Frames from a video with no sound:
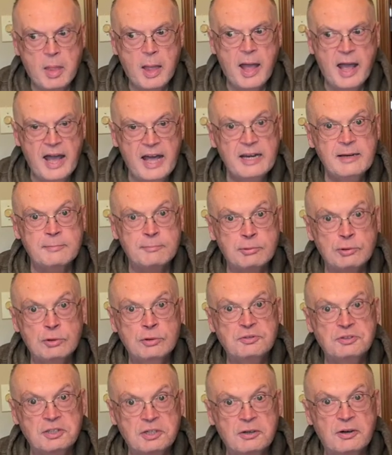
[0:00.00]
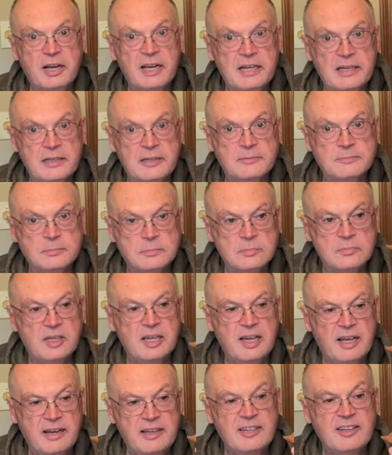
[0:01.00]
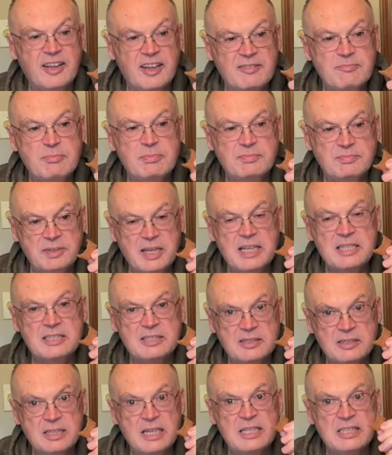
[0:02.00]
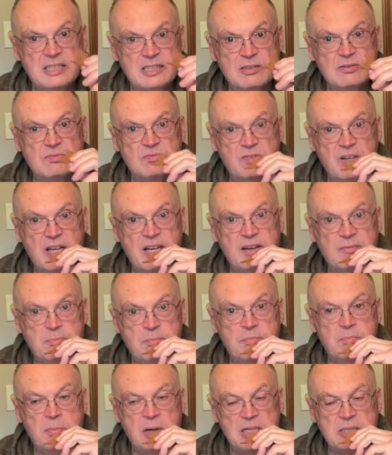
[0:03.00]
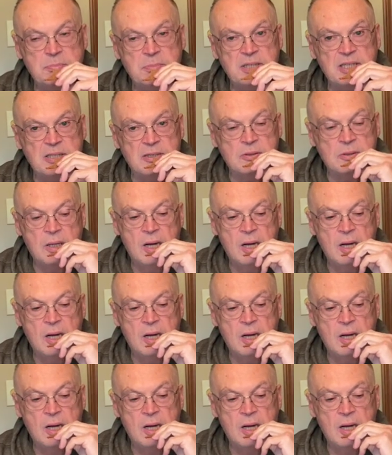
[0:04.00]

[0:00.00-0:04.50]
That improves it greatly. That's much better.